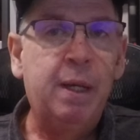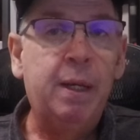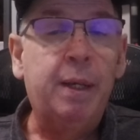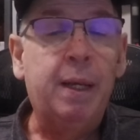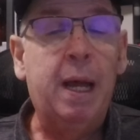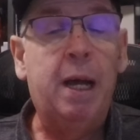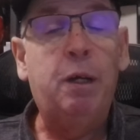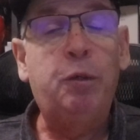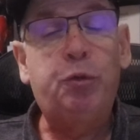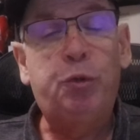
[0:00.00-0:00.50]

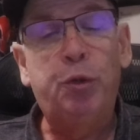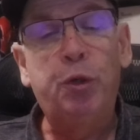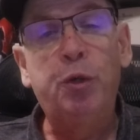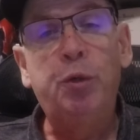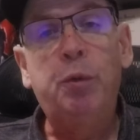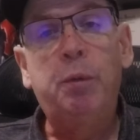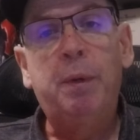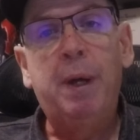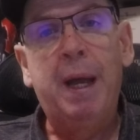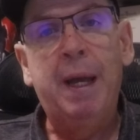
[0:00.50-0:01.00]
Now,
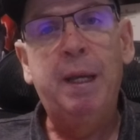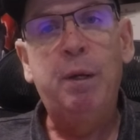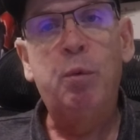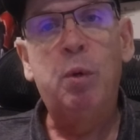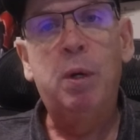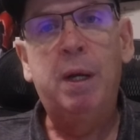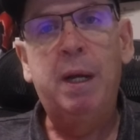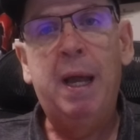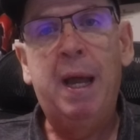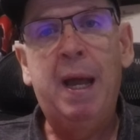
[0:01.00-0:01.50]
true,
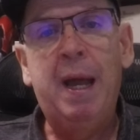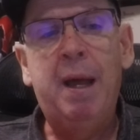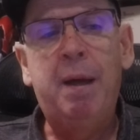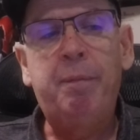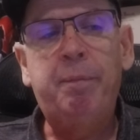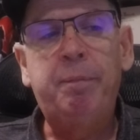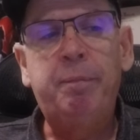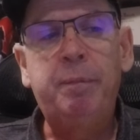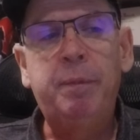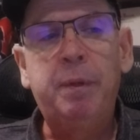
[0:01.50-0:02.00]
81.5
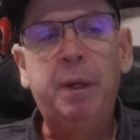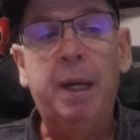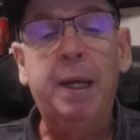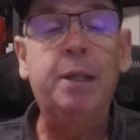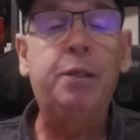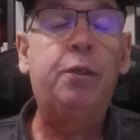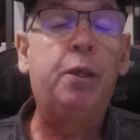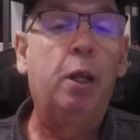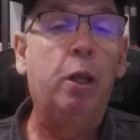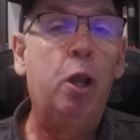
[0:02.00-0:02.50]

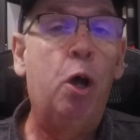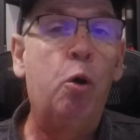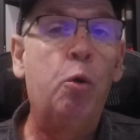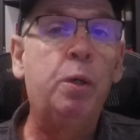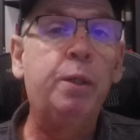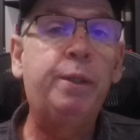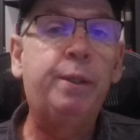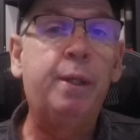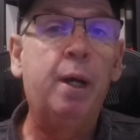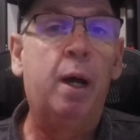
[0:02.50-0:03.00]
is the
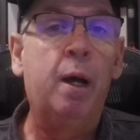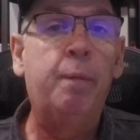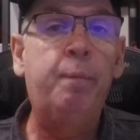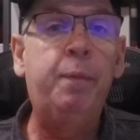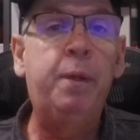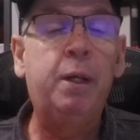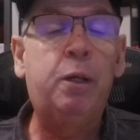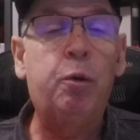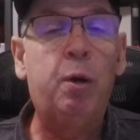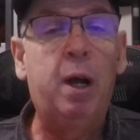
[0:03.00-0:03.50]
lowest of
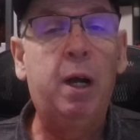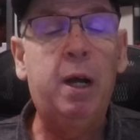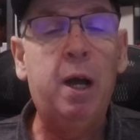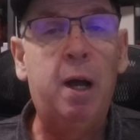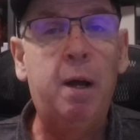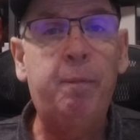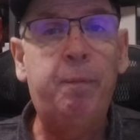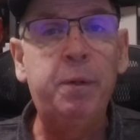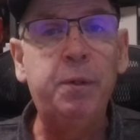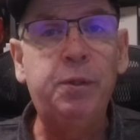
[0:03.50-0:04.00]
the
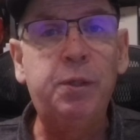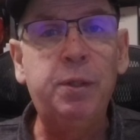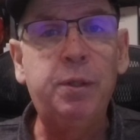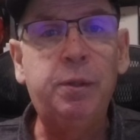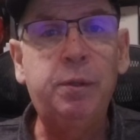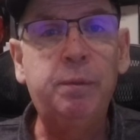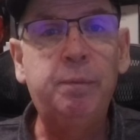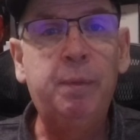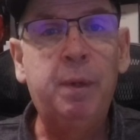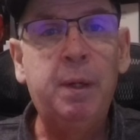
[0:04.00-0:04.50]

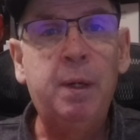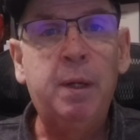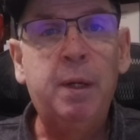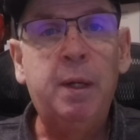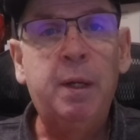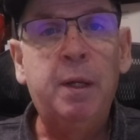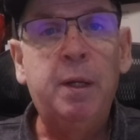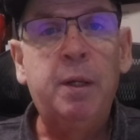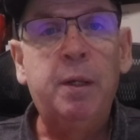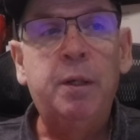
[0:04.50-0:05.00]
conferences,
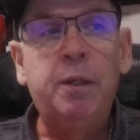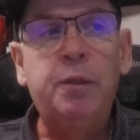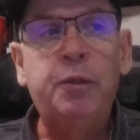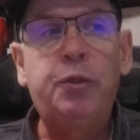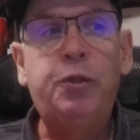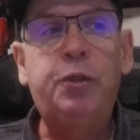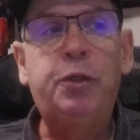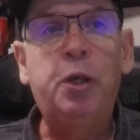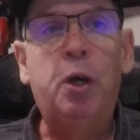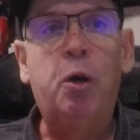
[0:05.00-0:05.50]

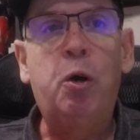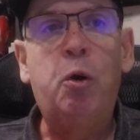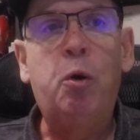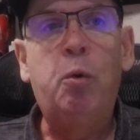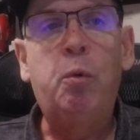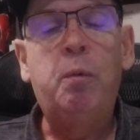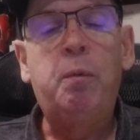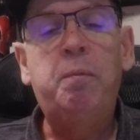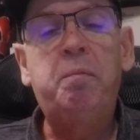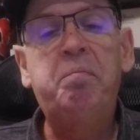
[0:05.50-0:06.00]

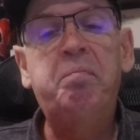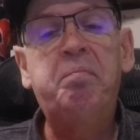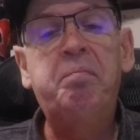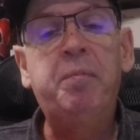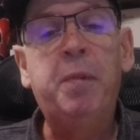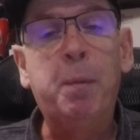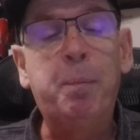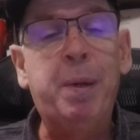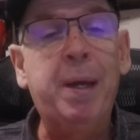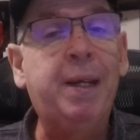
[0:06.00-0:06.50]
so
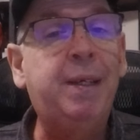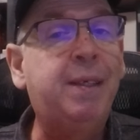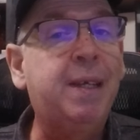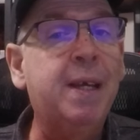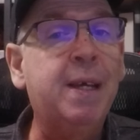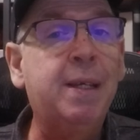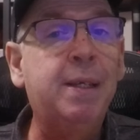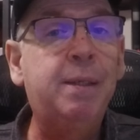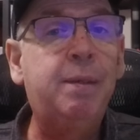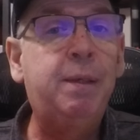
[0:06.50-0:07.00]
the Big
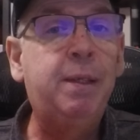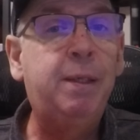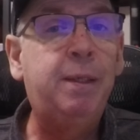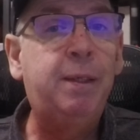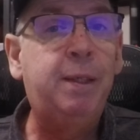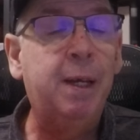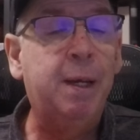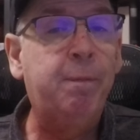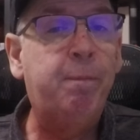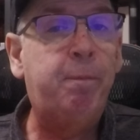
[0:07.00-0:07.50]
Ten
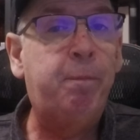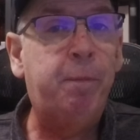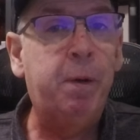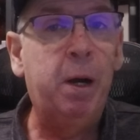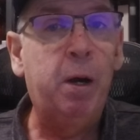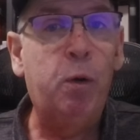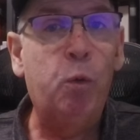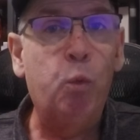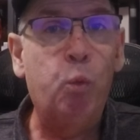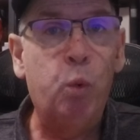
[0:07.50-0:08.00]
did
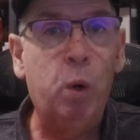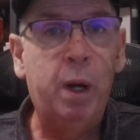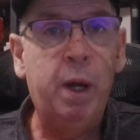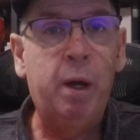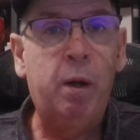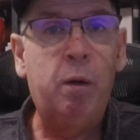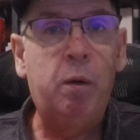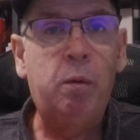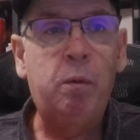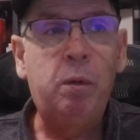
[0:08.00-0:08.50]
fare
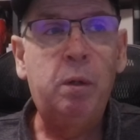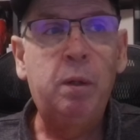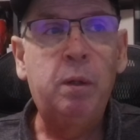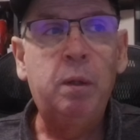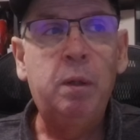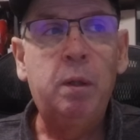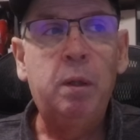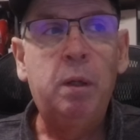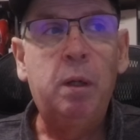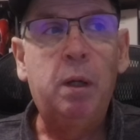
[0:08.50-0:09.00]
well,
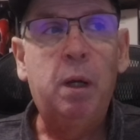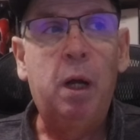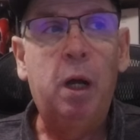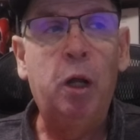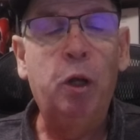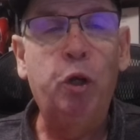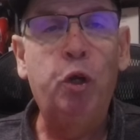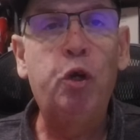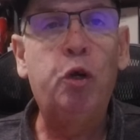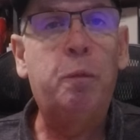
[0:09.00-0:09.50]

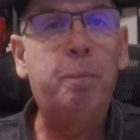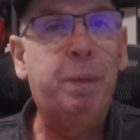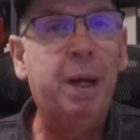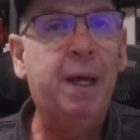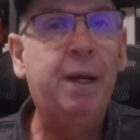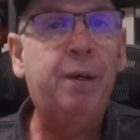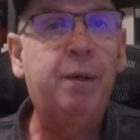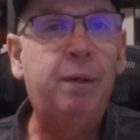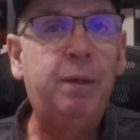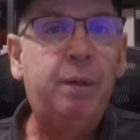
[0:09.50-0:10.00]
a little
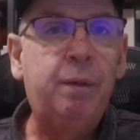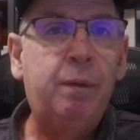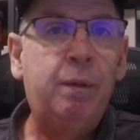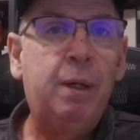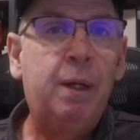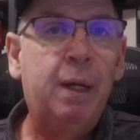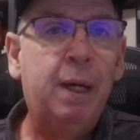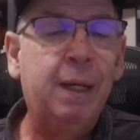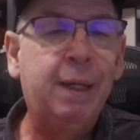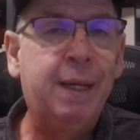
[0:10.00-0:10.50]
better
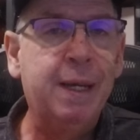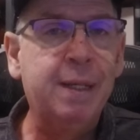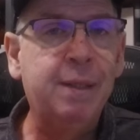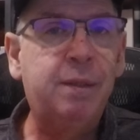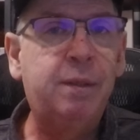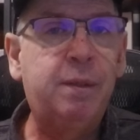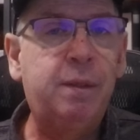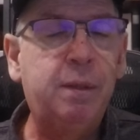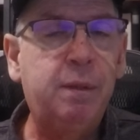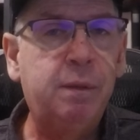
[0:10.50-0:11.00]

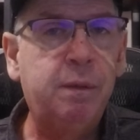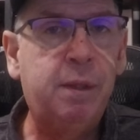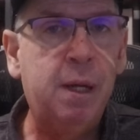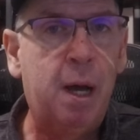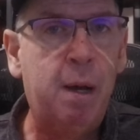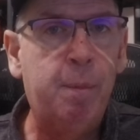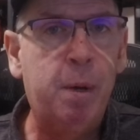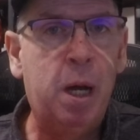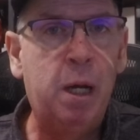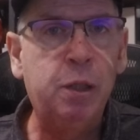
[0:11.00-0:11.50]
against
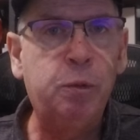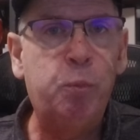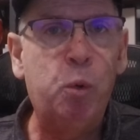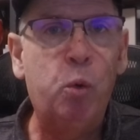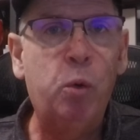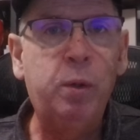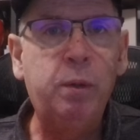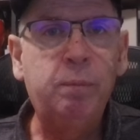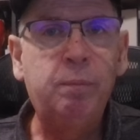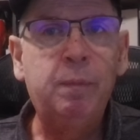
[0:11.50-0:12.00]
Tom
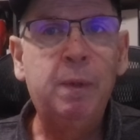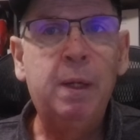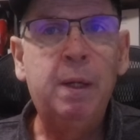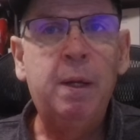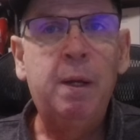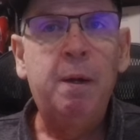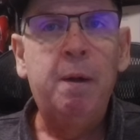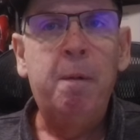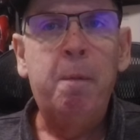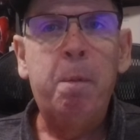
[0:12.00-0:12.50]
Osborne,
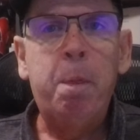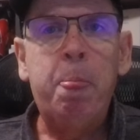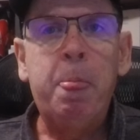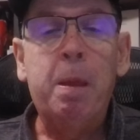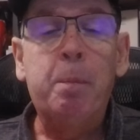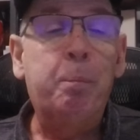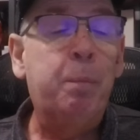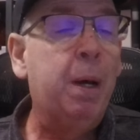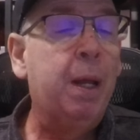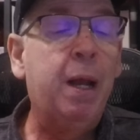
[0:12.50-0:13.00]

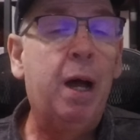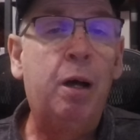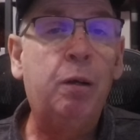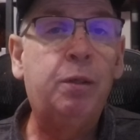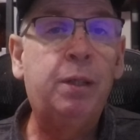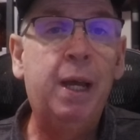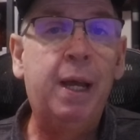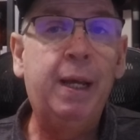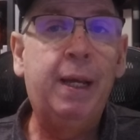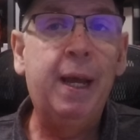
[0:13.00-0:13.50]
but I'll
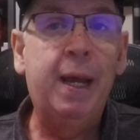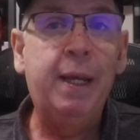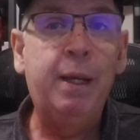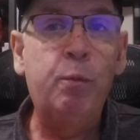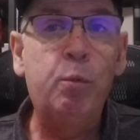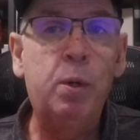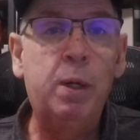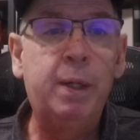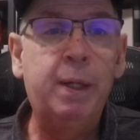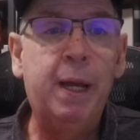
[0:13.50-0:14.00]
take
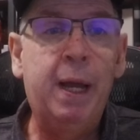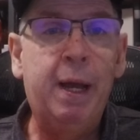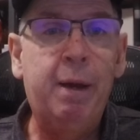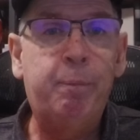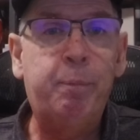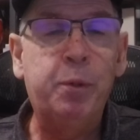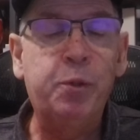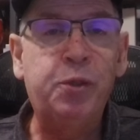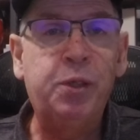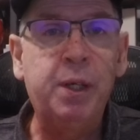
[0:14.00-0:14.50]

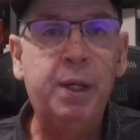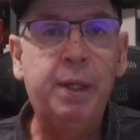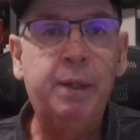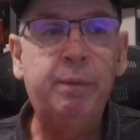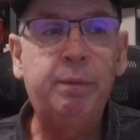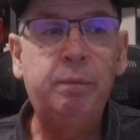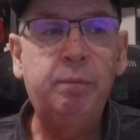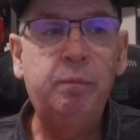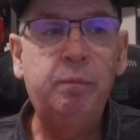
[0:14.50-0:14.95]
81.5%